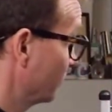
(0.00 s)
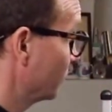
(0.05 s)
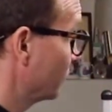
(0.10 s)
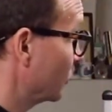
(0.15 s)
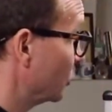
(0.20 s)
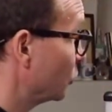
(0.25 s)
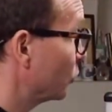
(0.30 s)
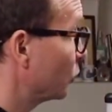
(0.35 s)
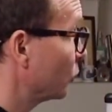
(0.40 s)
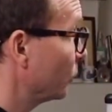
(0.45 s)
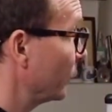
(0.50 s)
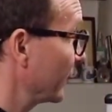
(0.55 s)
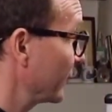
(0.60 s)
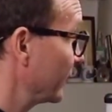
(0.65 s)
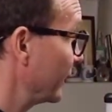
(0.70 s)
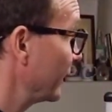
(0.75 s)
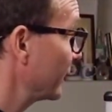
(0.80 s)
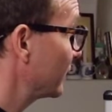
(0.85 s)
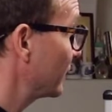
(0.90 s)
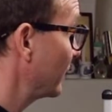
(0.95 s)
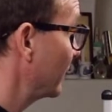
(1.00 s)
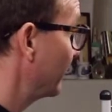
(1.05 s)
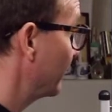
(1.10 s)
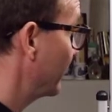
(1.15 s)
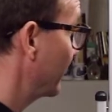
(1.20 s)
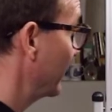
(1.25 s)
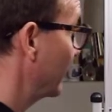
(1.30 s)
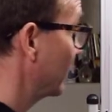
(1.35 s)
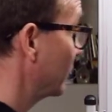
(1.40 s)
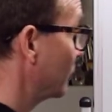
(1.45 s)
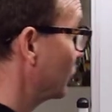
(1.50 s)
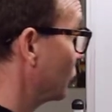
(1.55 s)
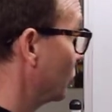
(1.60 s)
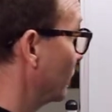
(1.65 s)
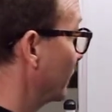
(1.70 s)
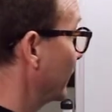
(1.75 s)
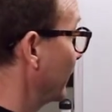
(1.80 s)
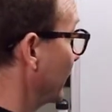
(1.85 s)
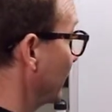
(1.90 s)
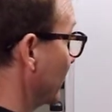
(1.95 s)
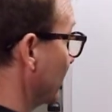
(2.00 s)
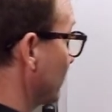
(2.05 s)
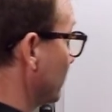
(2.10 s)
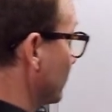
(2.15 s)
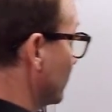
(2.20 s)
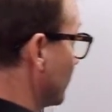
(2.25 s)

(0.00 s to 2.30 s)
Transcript: you do exact same thing. You again